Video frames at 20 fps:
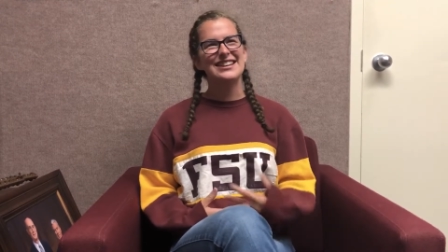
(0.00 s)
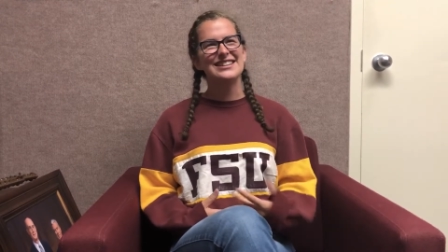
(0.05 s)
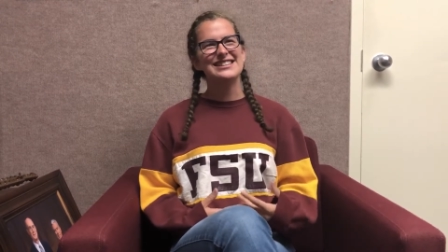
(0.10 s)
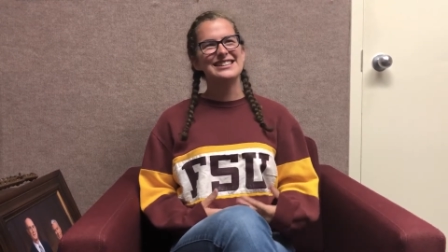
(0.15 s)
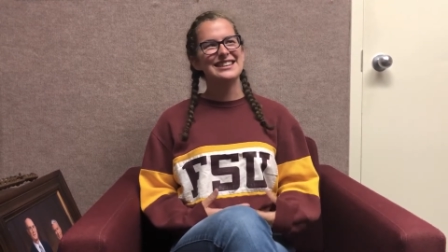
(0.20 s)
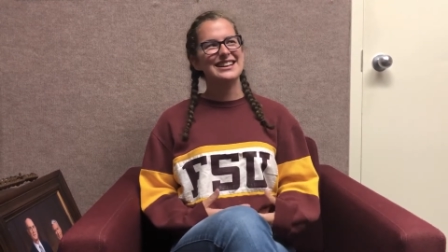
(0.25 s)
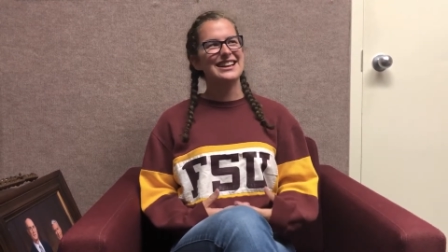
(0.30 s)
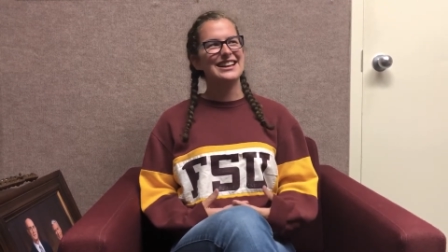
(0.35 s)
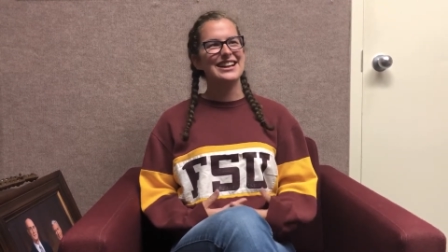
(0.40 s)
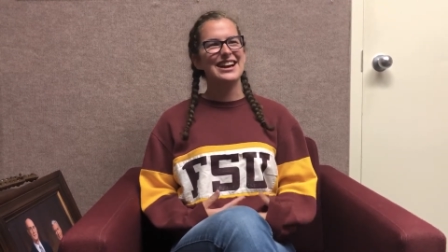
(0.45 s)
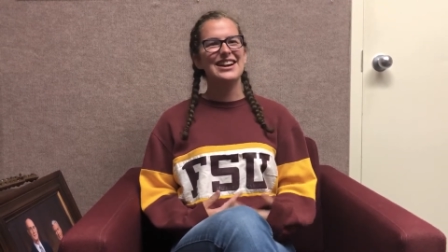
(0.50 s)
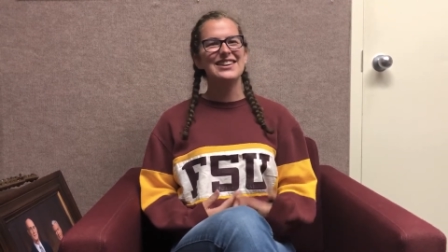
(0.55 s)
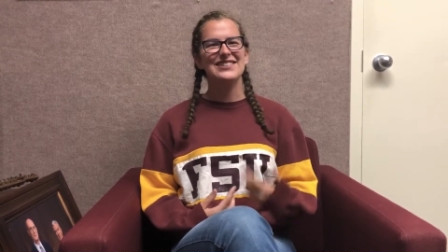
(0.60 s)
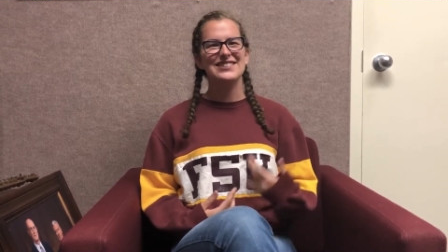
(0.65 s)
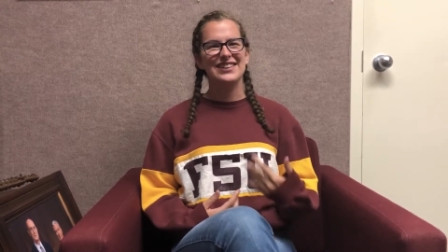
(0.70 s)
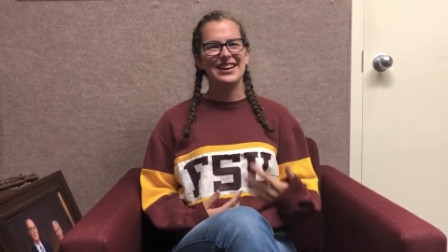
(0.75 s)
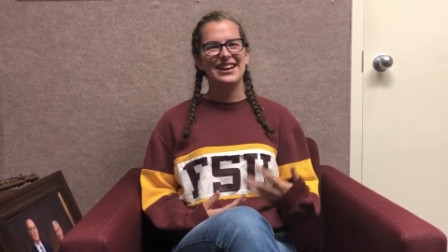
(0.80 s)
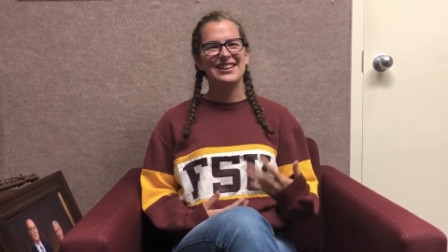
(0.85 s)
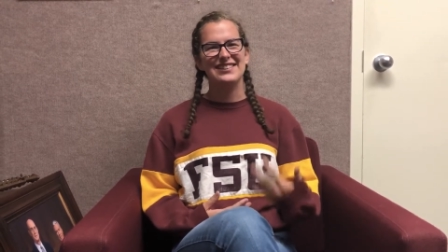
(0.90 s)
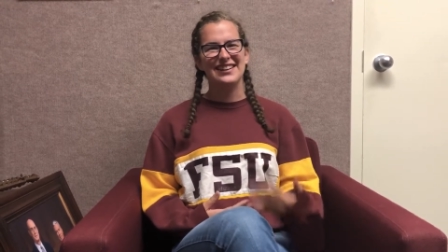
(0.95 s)
of tearing up
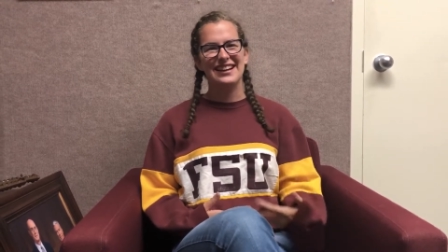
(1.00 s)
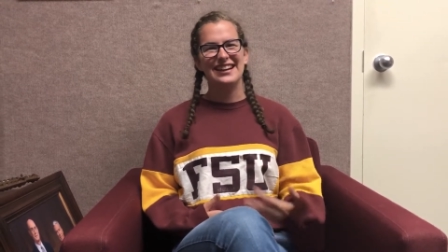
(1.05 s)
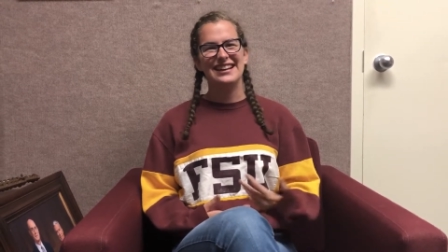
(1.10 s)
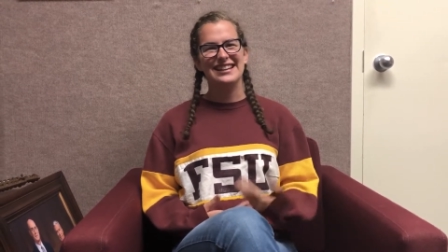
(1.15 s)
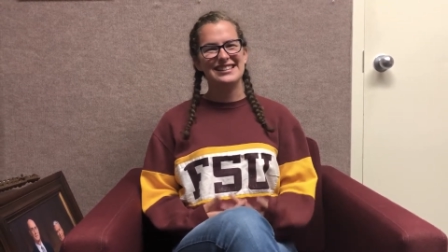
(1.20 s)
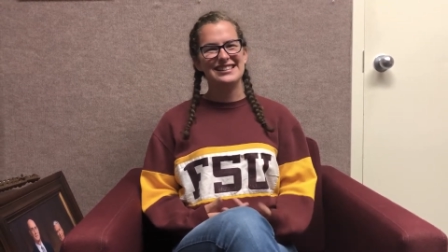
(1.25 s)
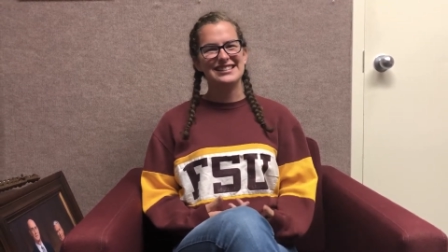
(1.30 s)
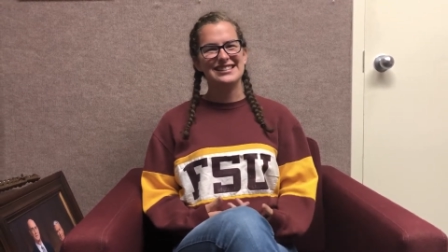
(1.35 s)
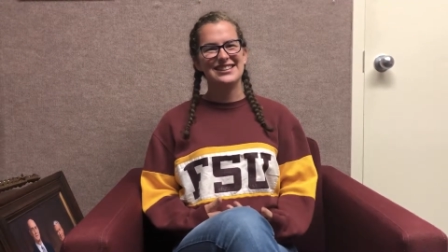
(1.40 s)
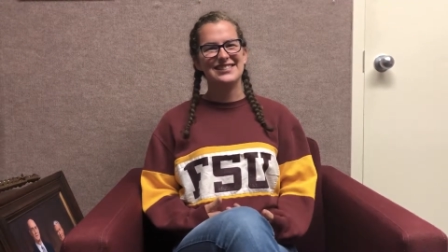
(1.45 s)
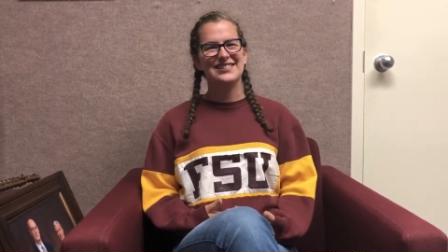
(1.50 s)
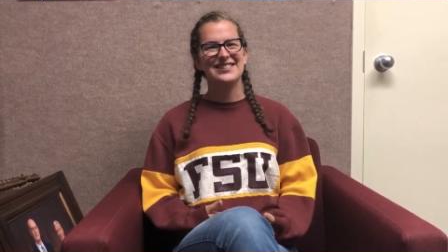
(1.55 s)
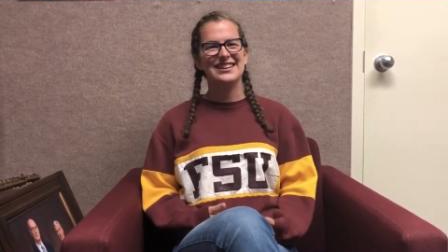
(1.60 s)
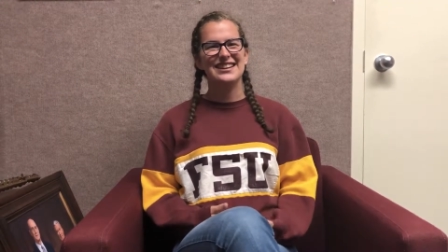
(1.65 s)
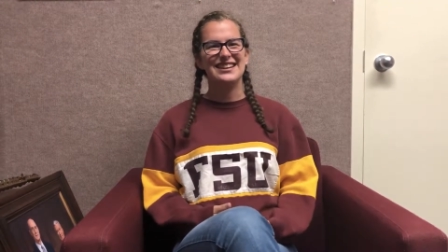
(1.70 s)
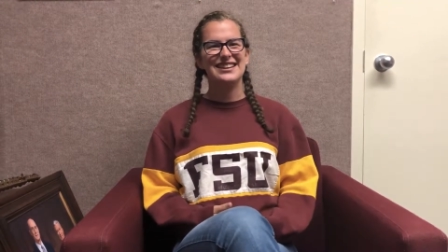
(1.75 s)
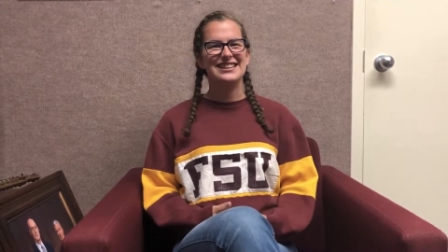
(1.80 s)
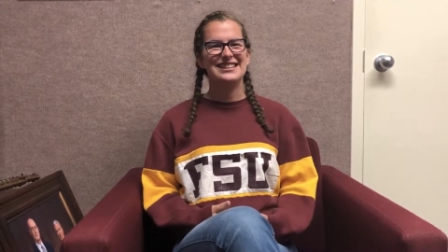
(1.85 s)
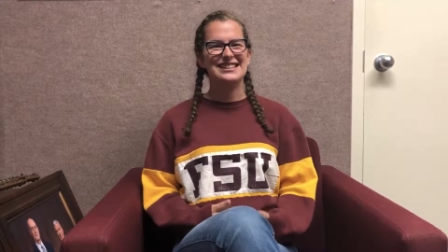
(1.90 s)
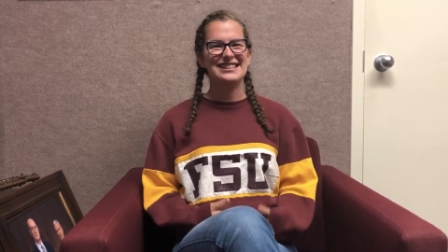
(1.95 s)
and I ran into
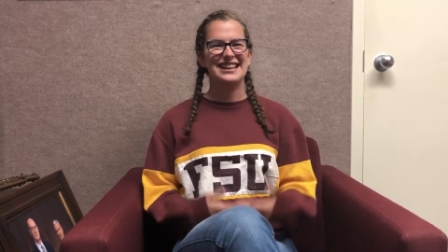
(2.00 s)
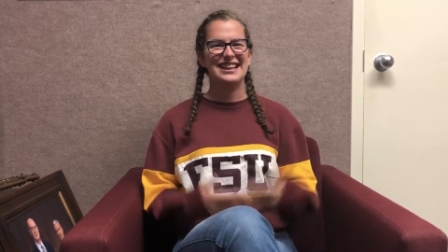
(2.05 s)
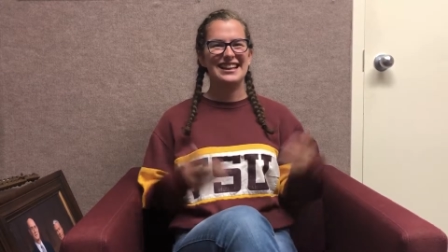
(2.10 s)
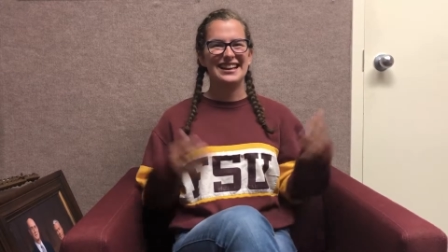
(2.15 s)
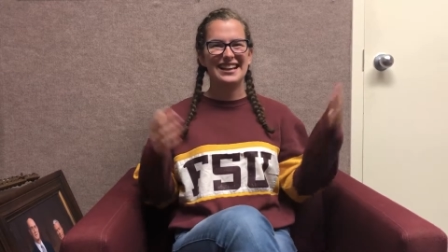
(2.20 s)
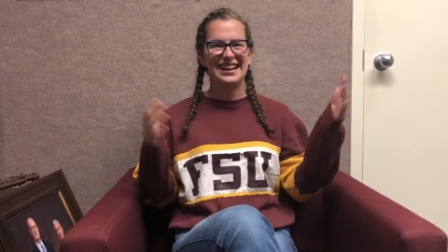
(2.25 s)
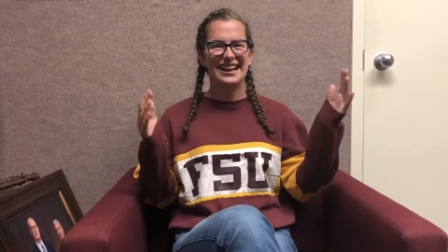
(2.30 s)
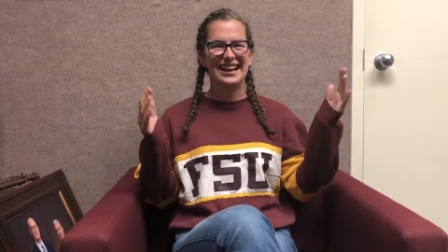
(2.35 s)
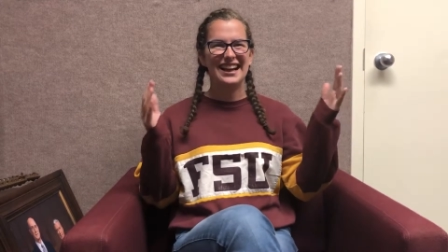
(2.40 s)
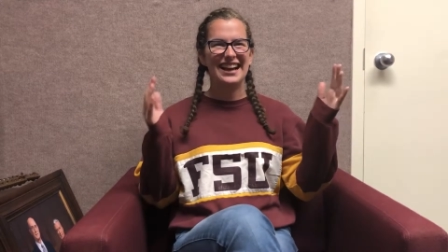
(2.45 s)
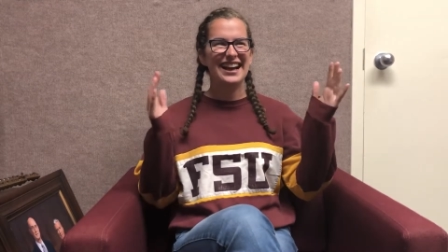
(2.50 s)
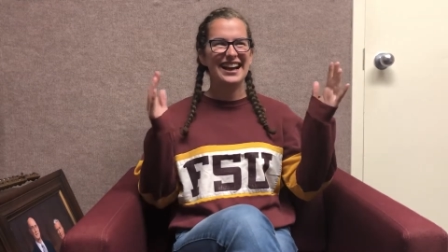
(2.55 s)
someone and I was like,